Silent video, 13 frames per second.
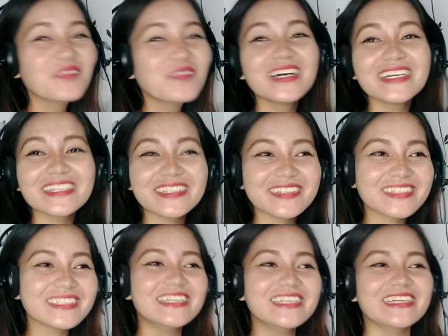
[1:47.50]
My
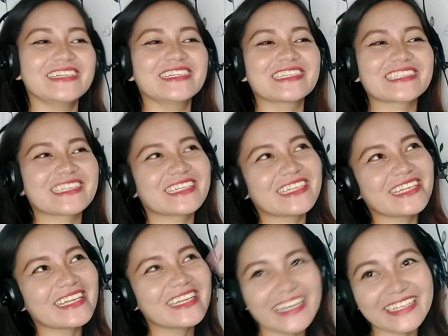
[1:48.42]
goodness, I
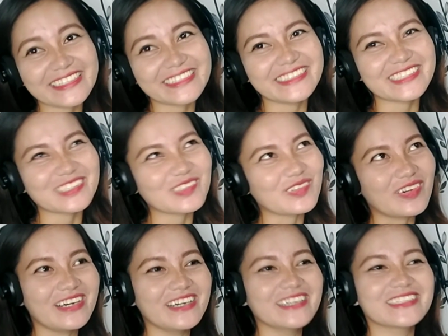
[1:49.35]
really like this
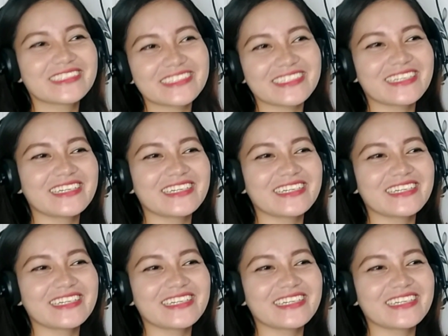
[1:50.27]
one.